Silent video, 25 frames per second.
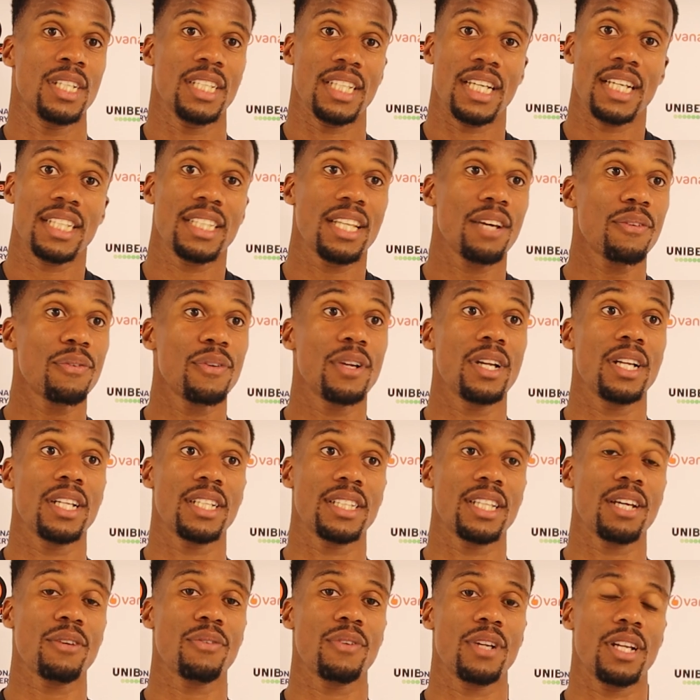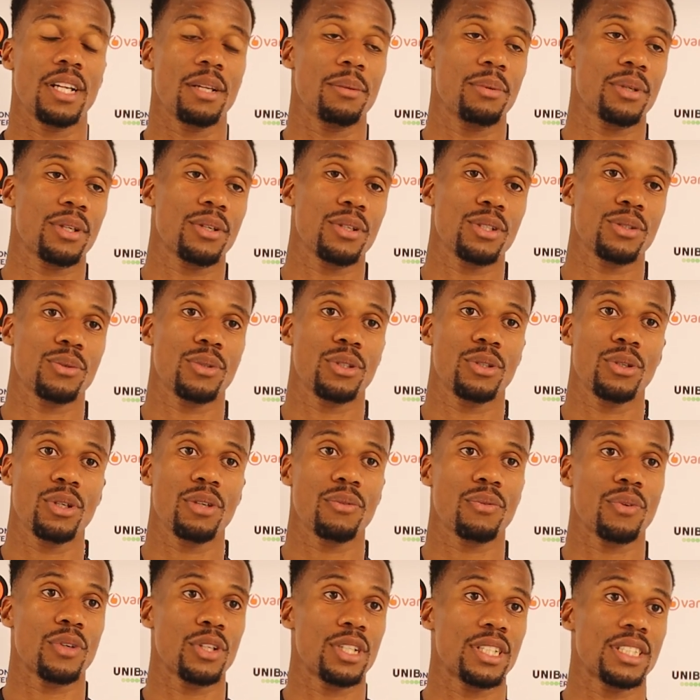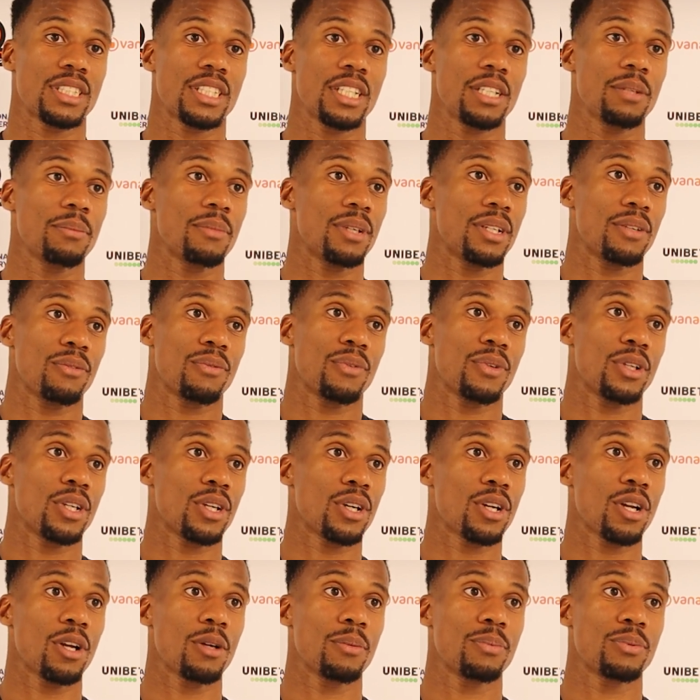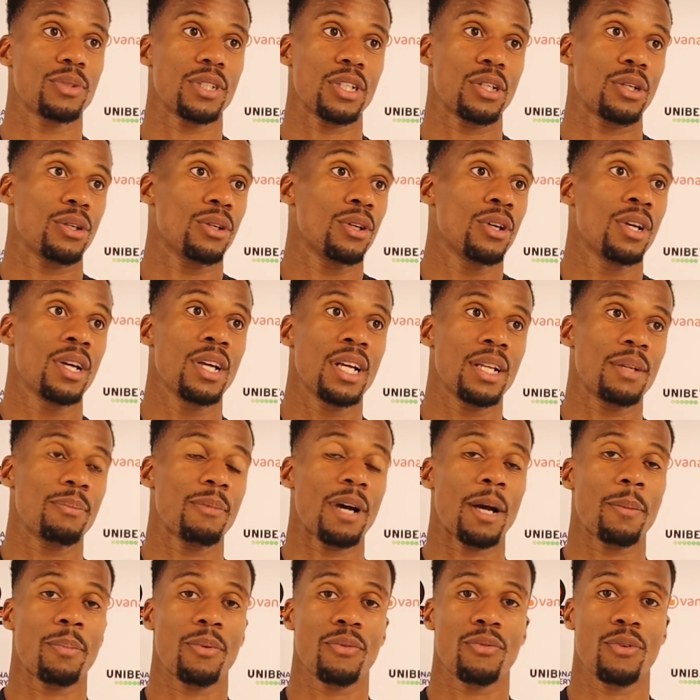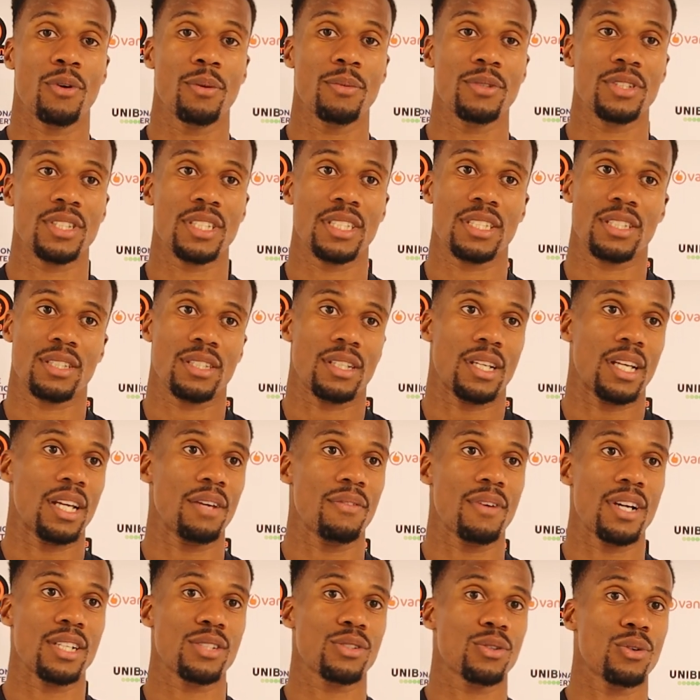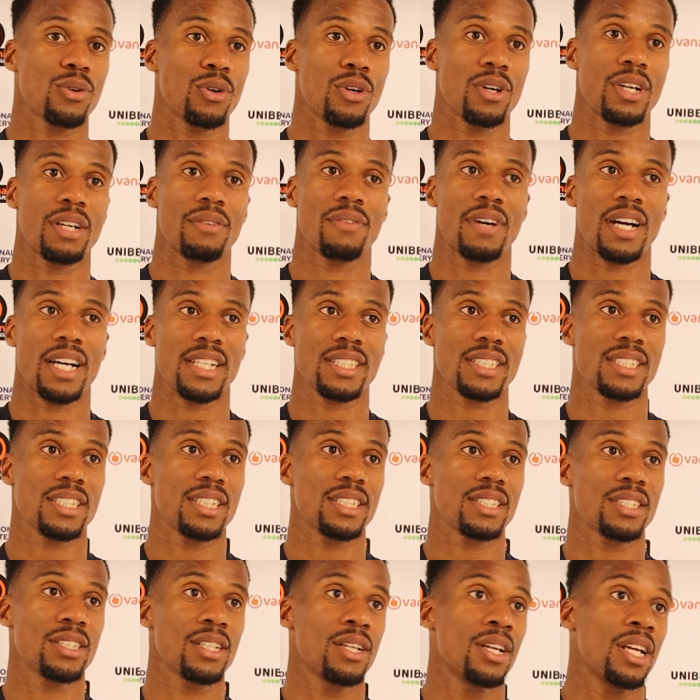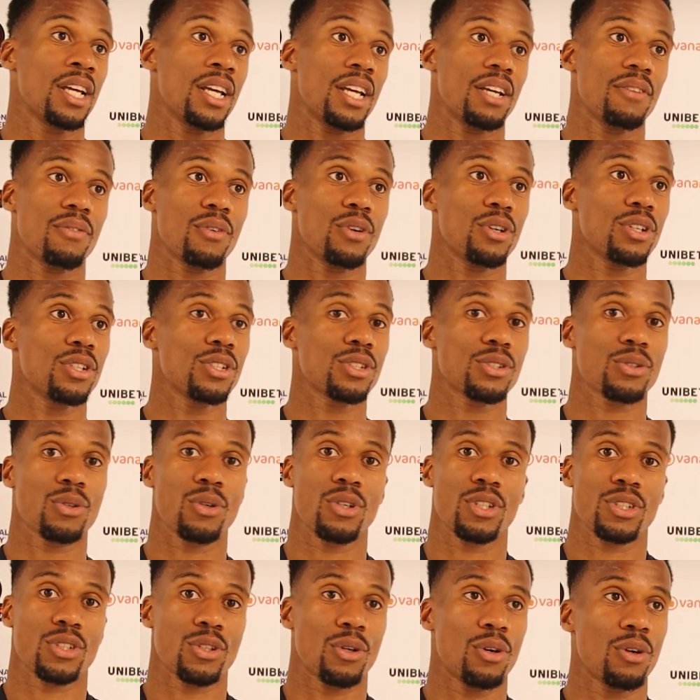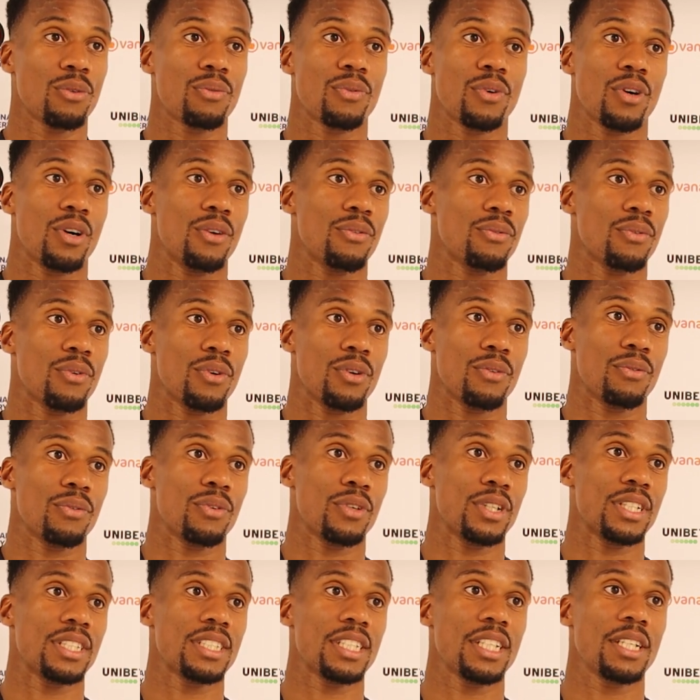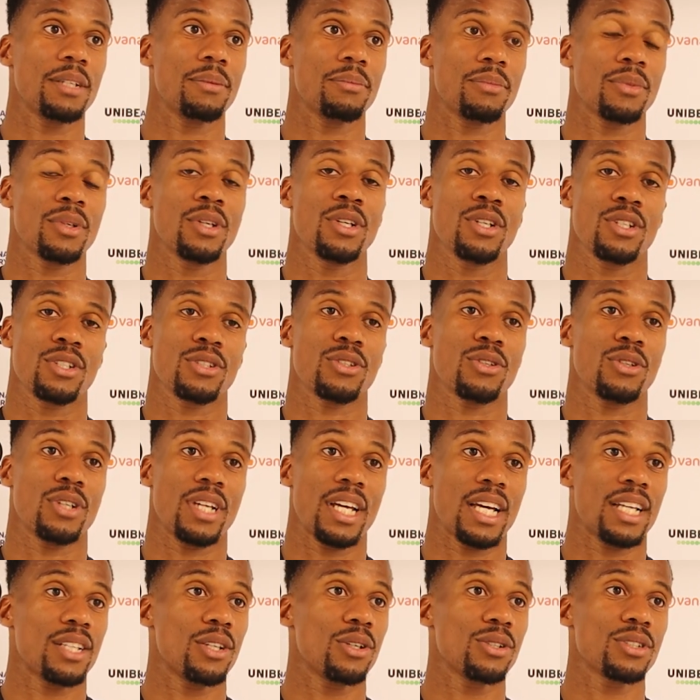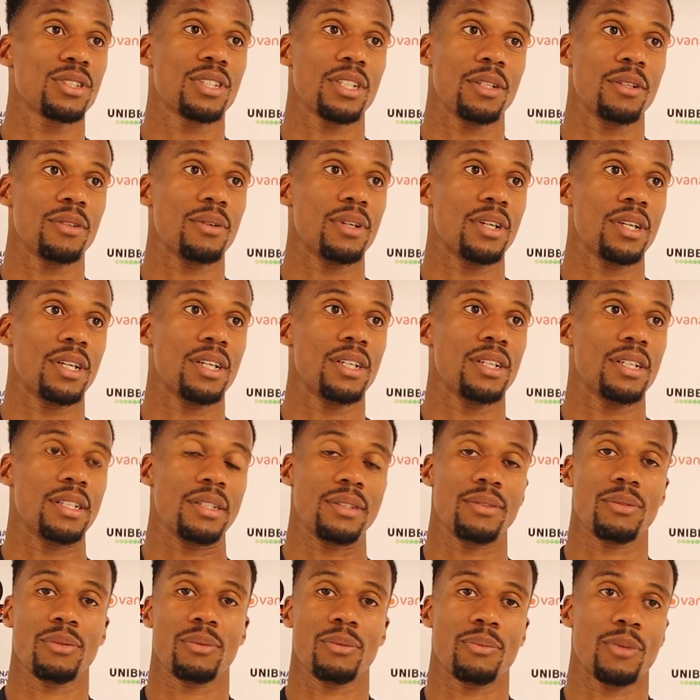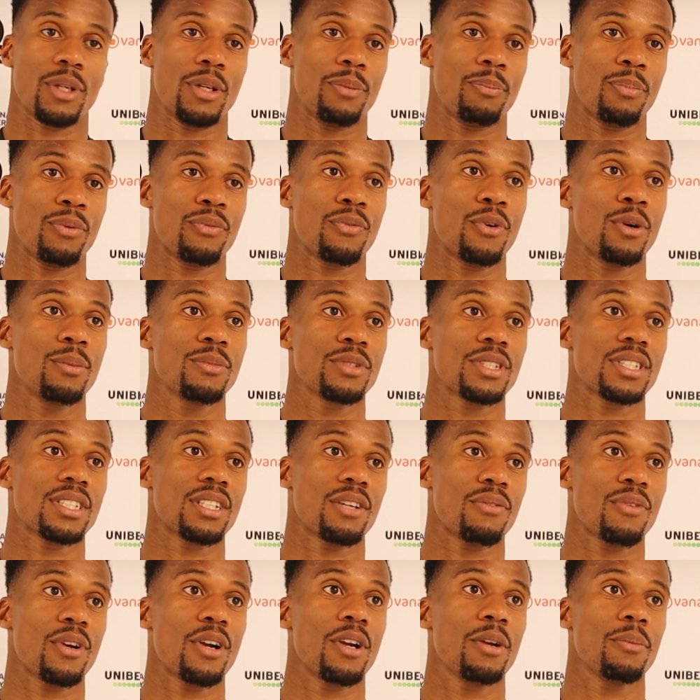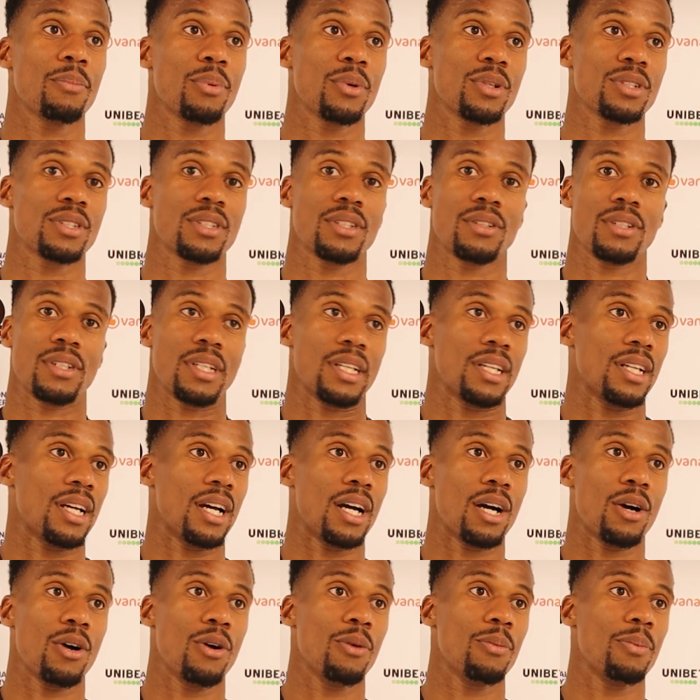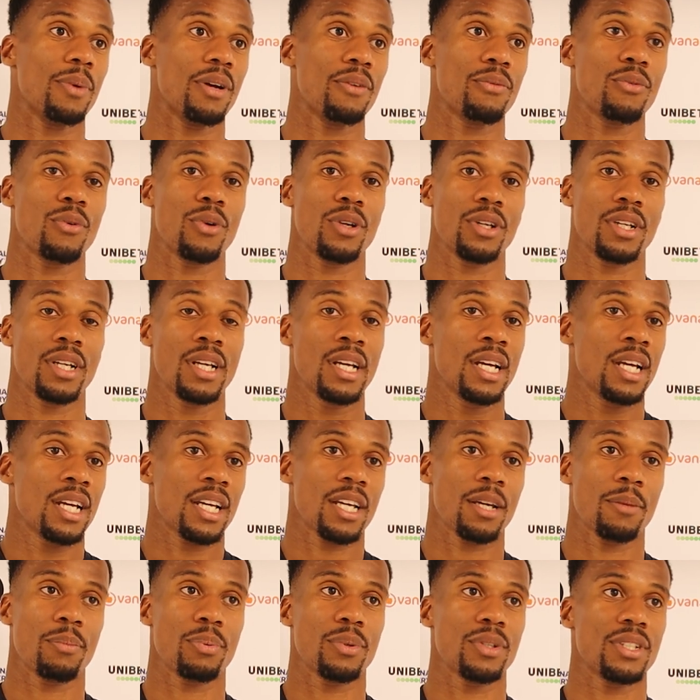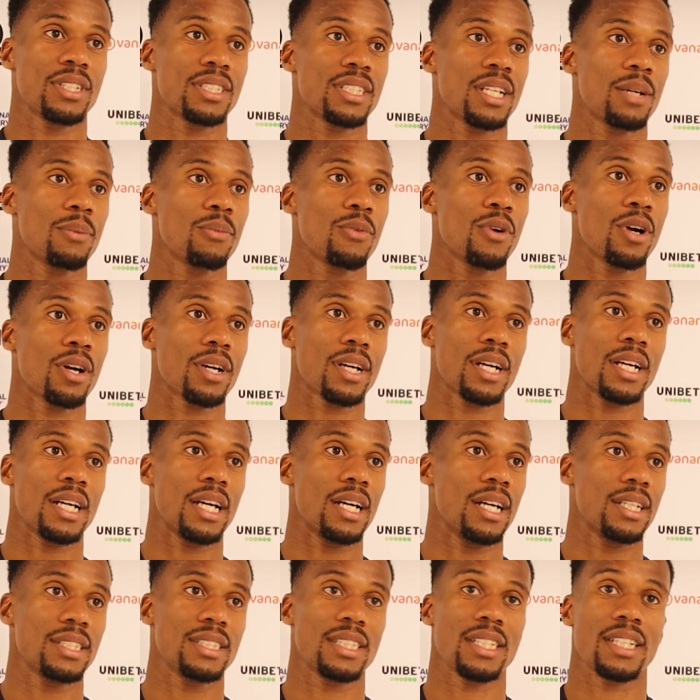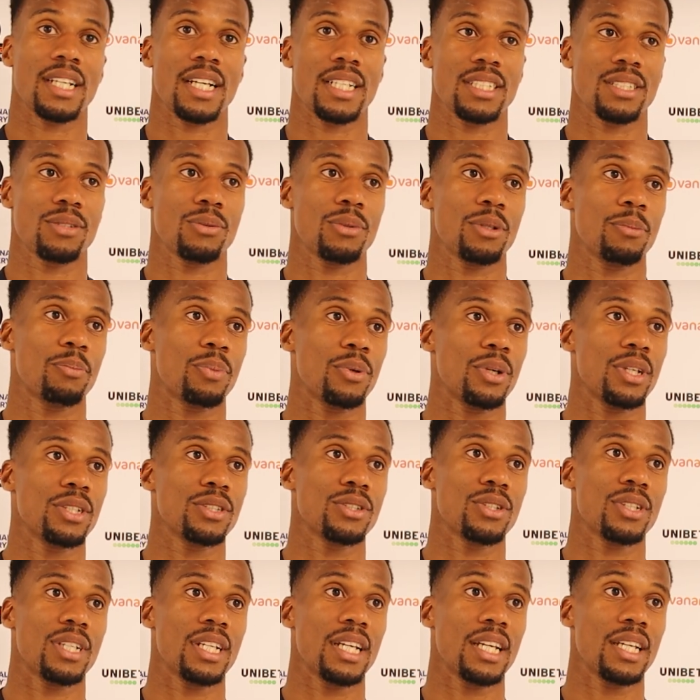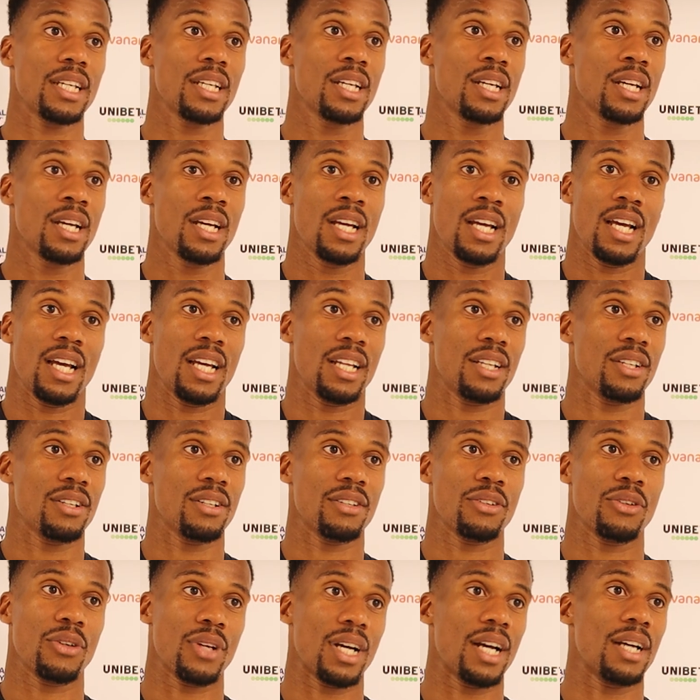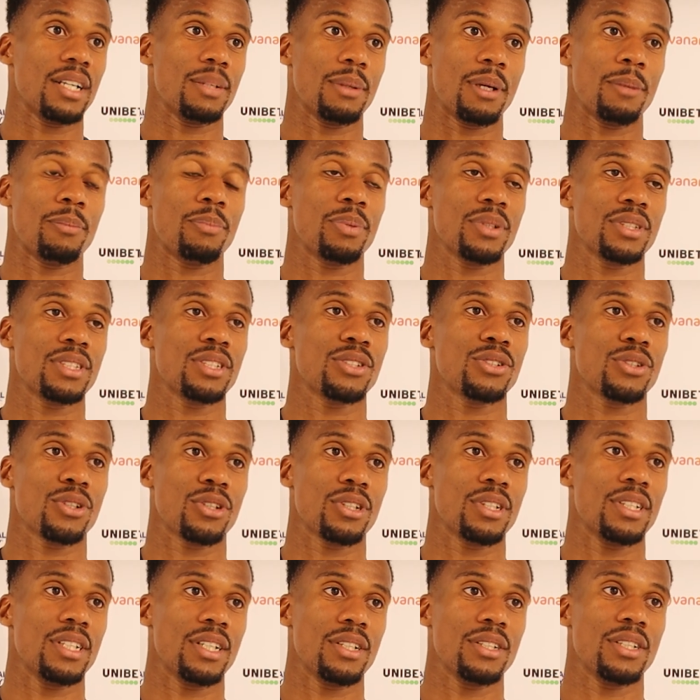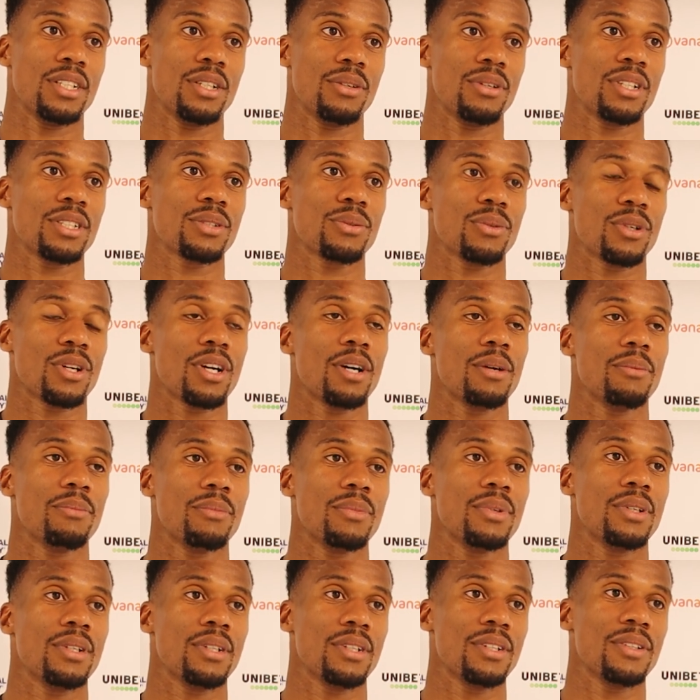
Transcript: Yeah, definitely, definitely, because we do it for the team and for the club. So my performances, if I score, if I assist, if others score, it's all for, for, for the team. So yeah, those uh, uh performances are very important. I hope everyone can put the same work ethic as we put in today, and I, am pretty sure the, the rest will come.